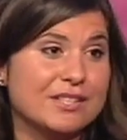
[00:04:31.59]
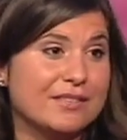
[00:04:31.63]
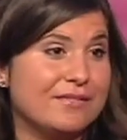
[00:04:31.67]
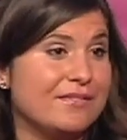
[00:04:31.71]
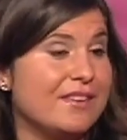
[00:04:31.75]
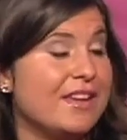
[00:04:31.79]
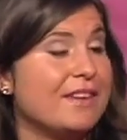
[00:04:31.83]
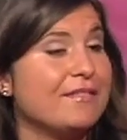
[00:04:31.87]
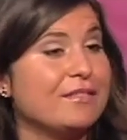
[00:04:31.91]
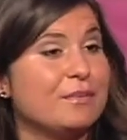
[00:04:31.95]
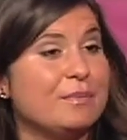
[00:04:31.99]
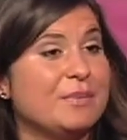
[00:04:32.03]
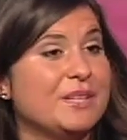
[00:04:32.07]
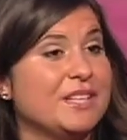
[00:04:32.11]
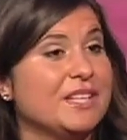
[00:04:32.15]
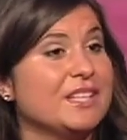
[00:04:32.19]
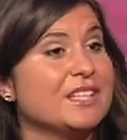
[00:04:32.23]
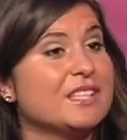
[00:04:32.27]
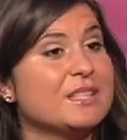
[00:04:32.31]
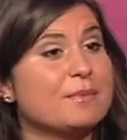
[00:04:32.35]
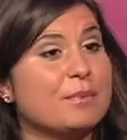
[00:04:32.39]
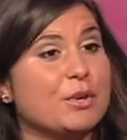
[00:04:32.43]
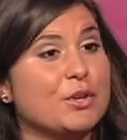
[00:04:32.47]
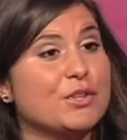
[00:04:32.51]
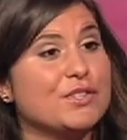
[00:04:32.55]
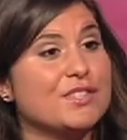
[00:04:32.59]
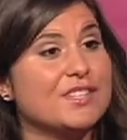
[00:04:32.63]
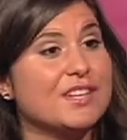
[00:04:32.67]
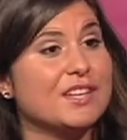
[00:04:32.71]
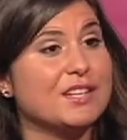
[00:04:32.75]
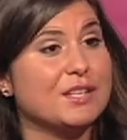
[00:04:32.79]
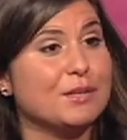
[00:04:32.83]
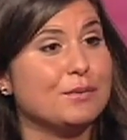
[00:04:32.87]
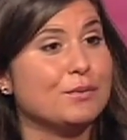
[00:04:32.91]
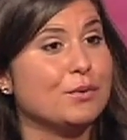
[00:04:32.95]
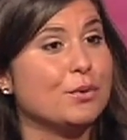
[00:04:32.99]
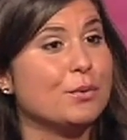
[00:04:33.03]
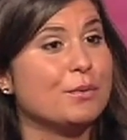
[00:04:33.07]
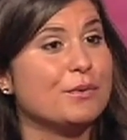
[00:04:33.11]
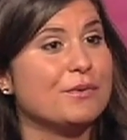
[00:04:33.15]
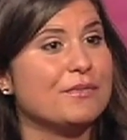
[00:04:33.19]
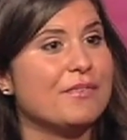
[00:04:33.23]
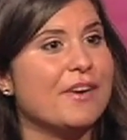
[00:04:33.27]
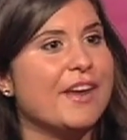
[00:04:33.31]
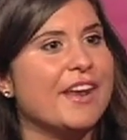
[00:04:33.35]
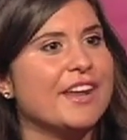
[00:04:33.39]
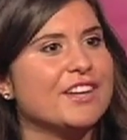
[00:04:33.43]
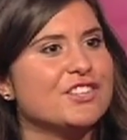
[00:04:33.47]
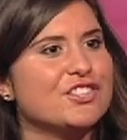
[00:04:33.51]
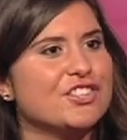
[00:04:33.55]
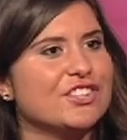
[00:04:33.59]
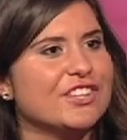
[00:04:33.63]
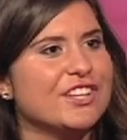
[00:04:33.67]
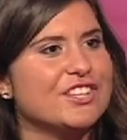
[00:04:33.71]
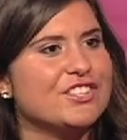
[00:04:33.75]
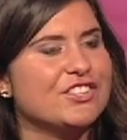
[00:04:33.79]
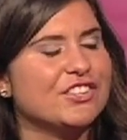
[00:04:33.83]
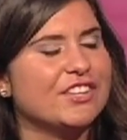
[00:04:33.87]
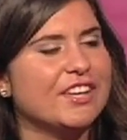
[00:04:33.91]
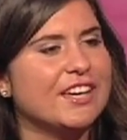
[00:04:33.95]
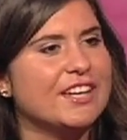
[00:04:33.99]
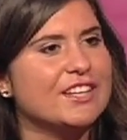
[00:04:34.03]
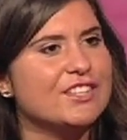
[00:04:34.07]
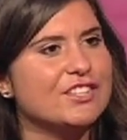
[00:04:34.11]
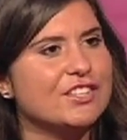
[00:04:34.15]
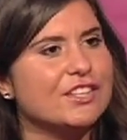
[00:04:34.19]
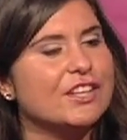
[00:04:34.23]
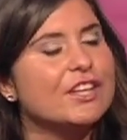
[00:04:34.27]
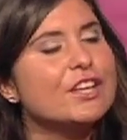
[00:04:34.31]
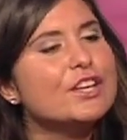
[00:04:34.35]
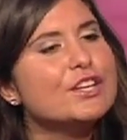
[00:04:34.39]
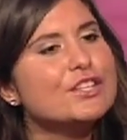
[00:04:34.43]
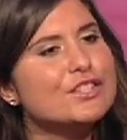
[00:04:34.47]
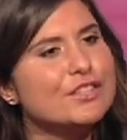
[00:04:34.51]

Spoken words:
have never been exposed to any form of financial education.